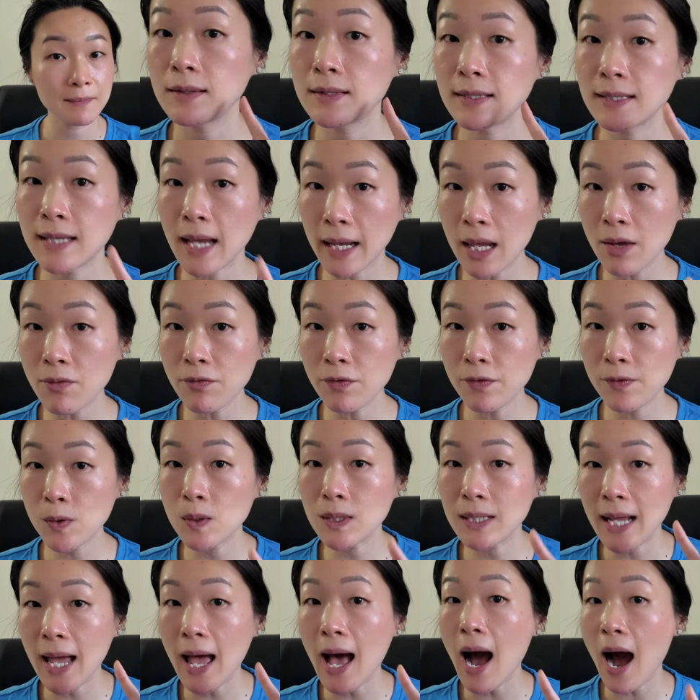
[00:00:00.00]
The second
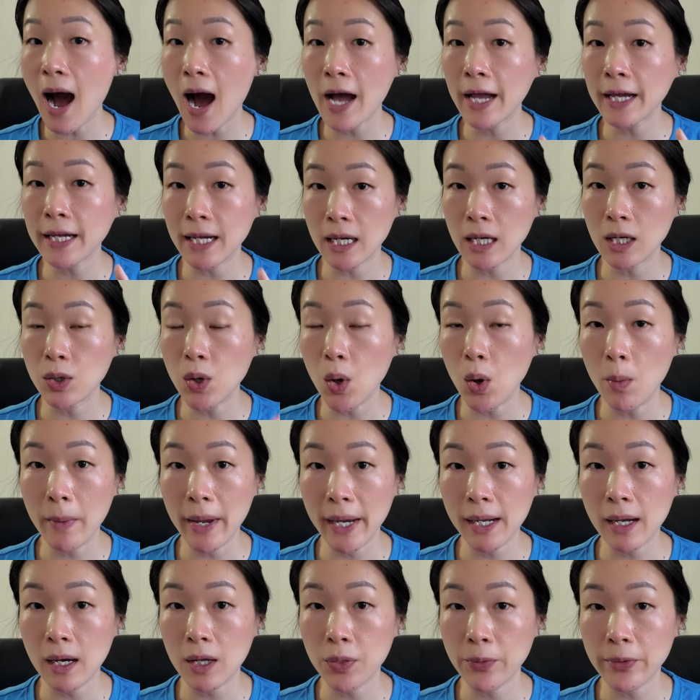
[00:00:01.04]
food that high in
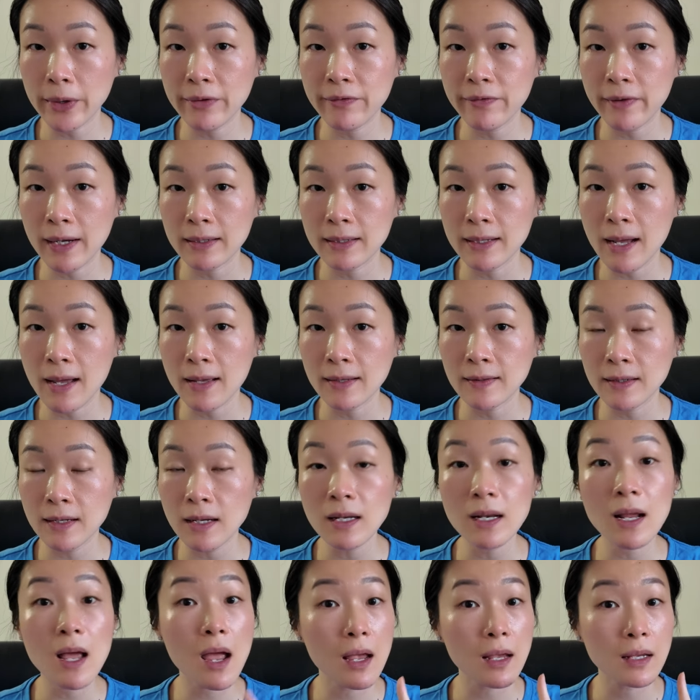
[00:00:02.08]
omega three fatty
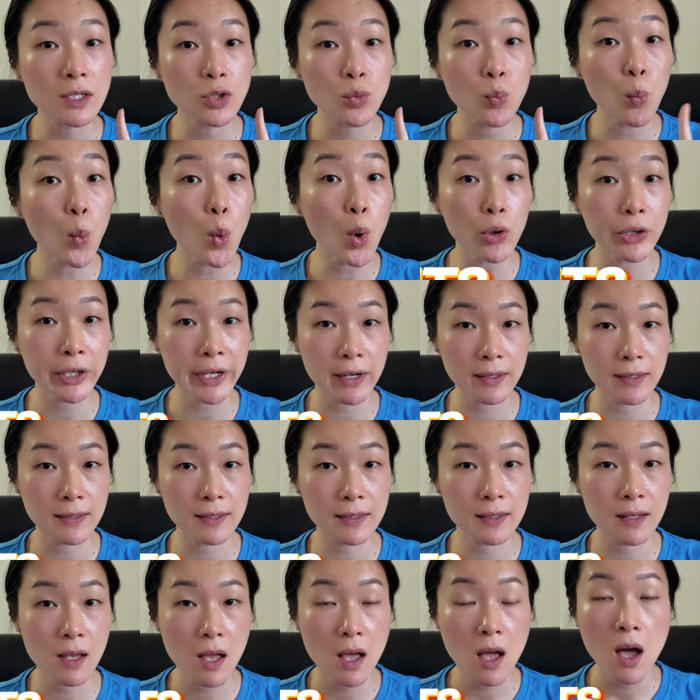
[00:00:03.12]
acid is
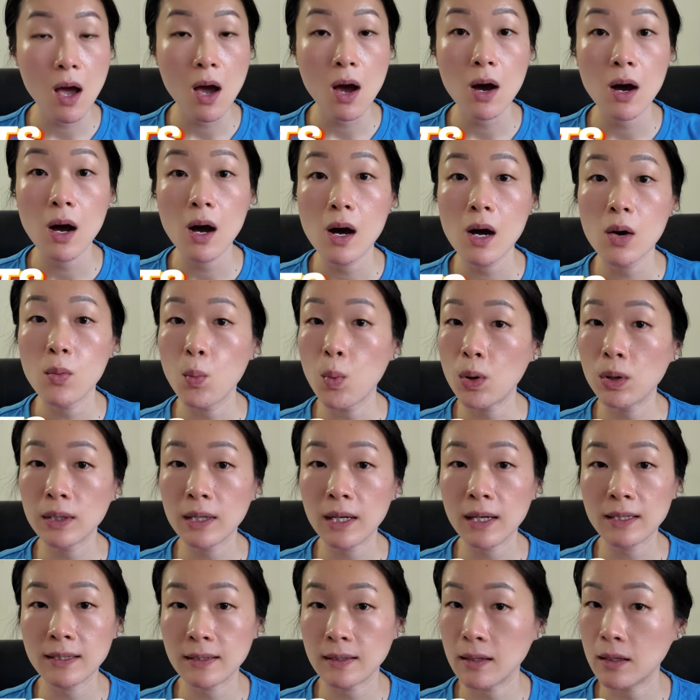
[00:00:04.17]
walnuts.
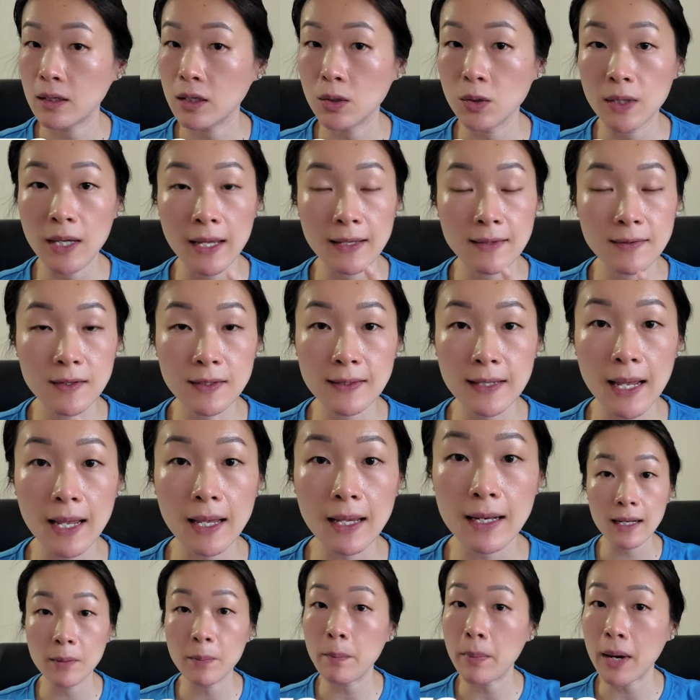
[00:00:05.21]
Walnuts, you can just
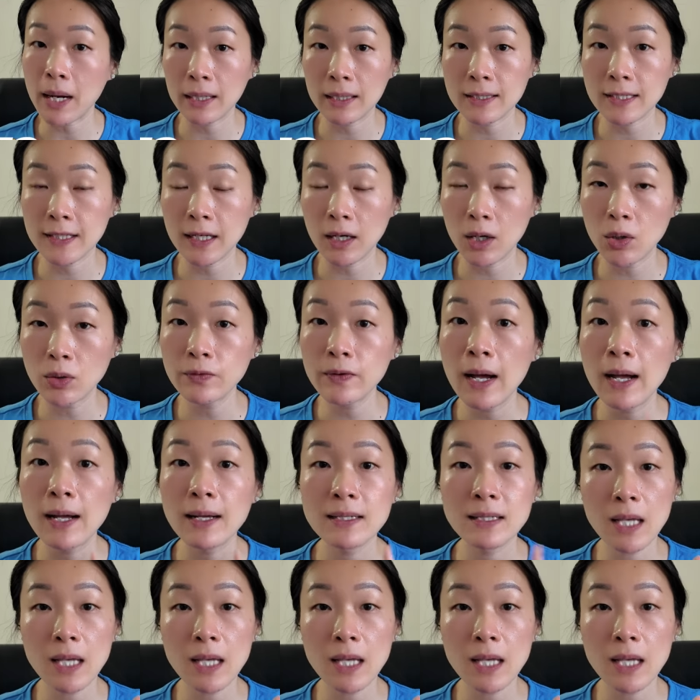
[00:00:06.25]
eat it by itself.